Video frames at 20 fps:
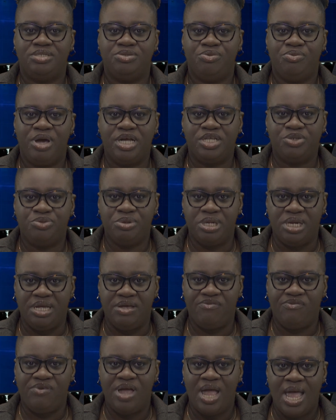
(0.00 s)
Direct
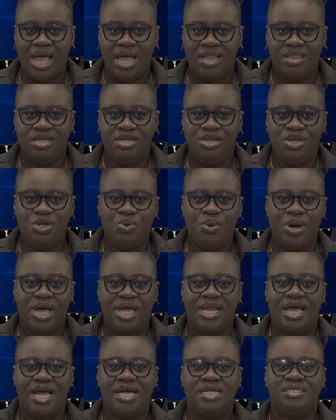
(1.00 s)
Relief, the new
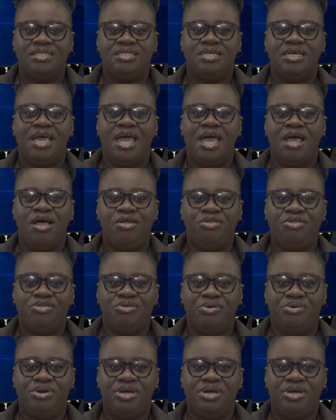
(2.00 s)
Enhancing Health